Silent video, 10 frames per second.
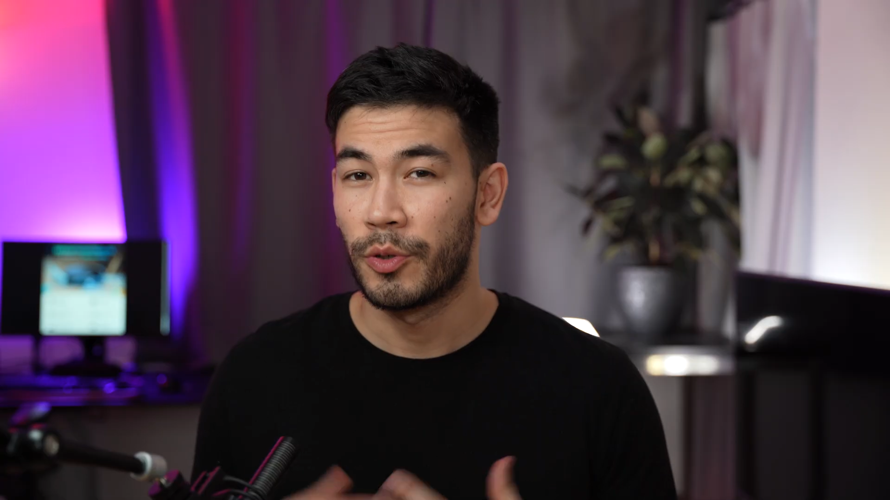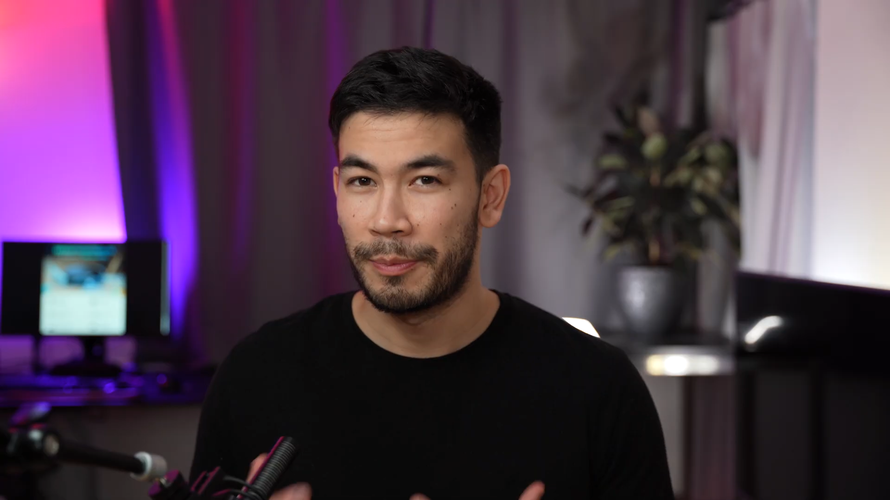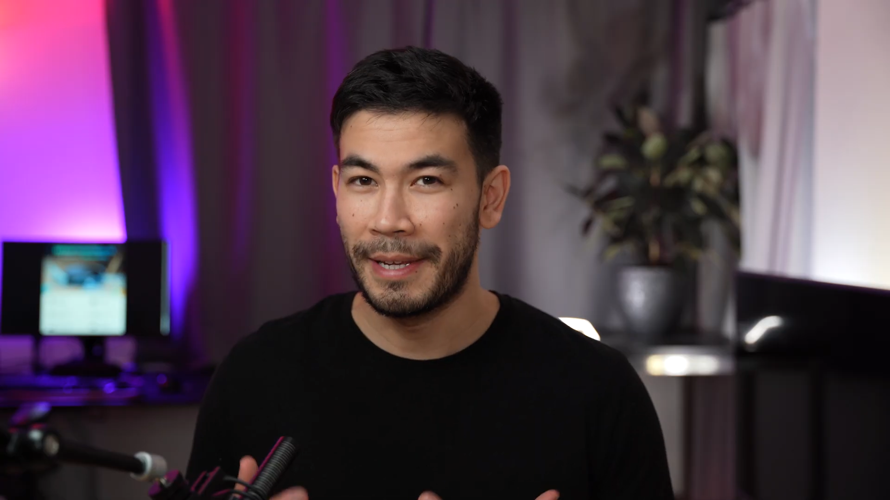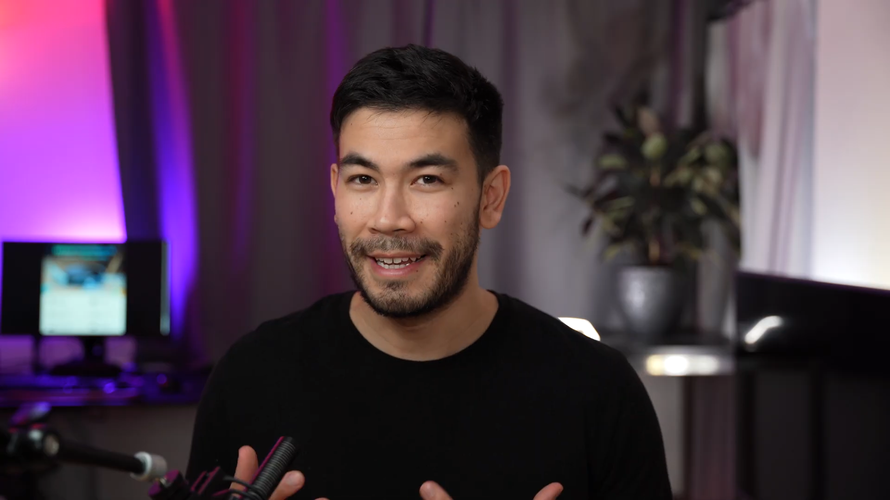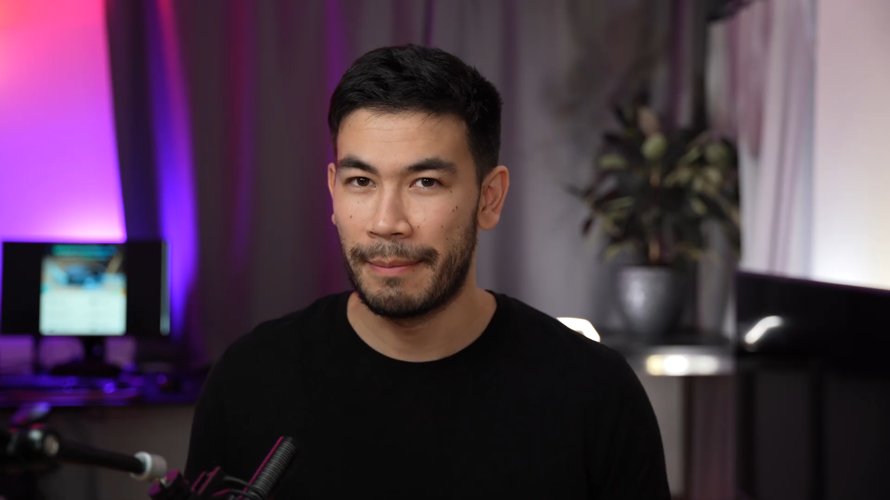So
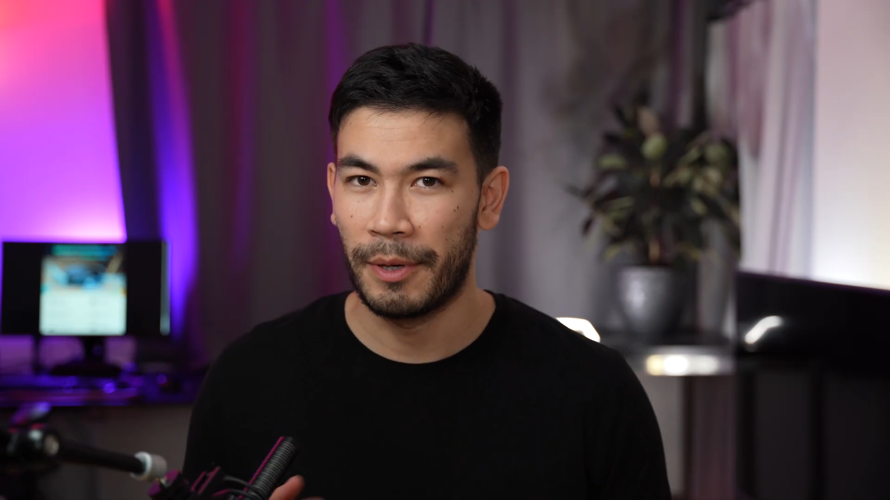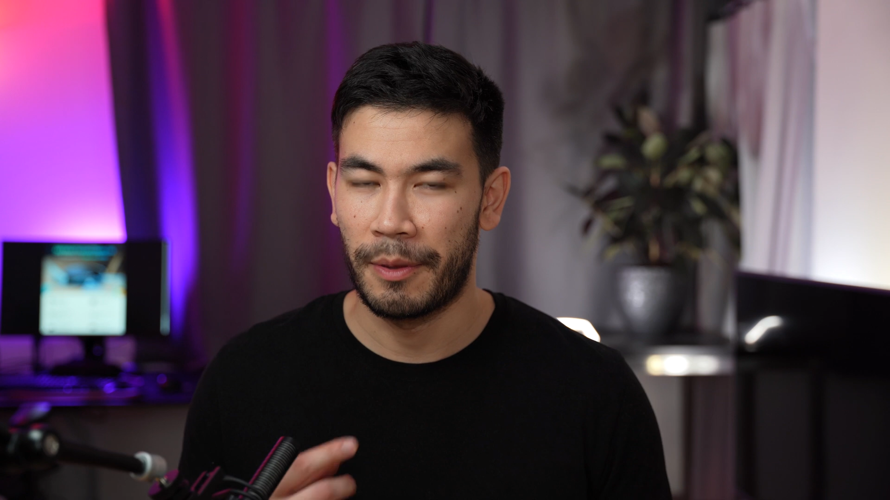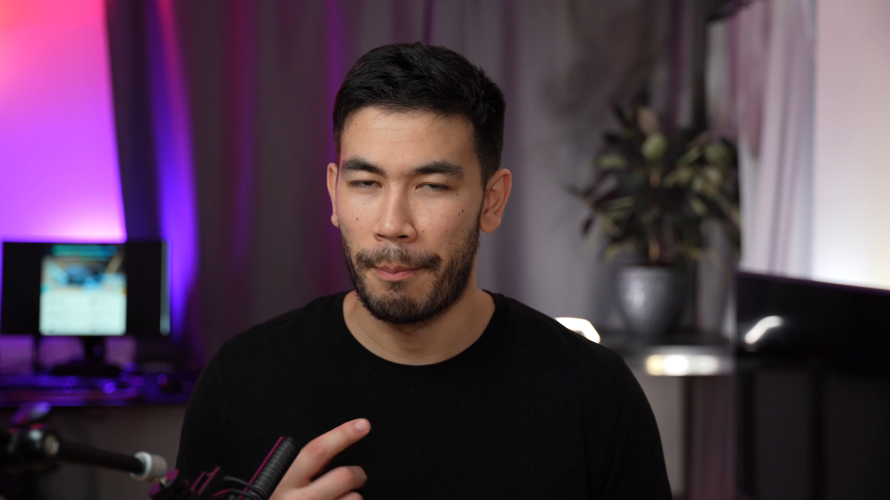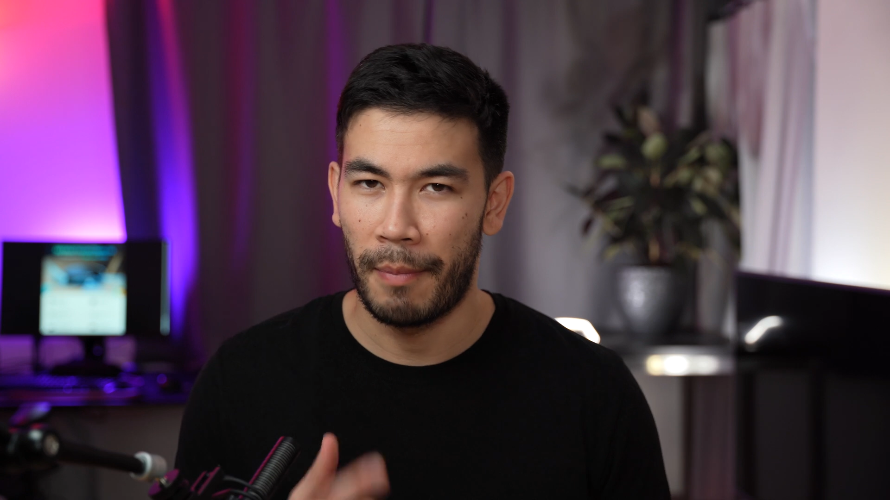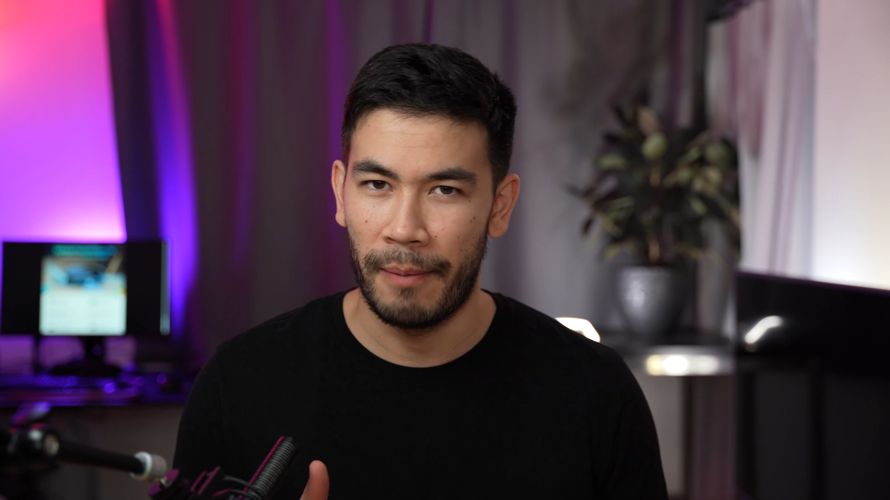speaking about
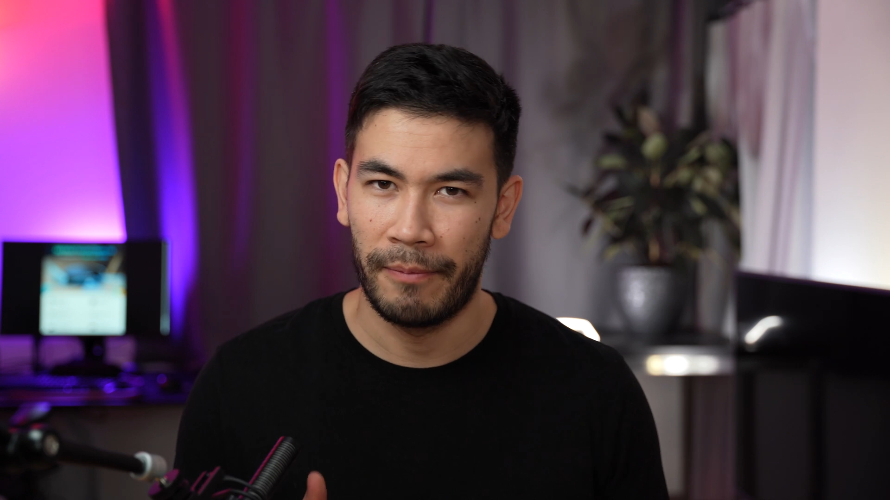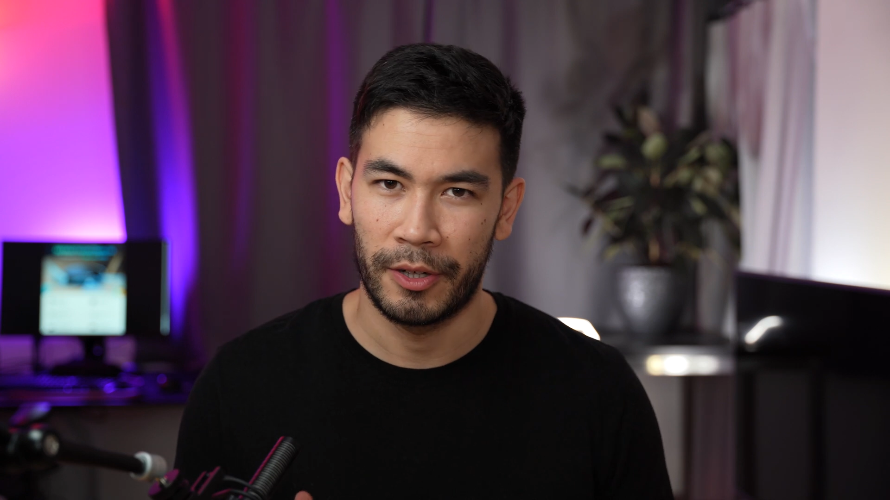the mop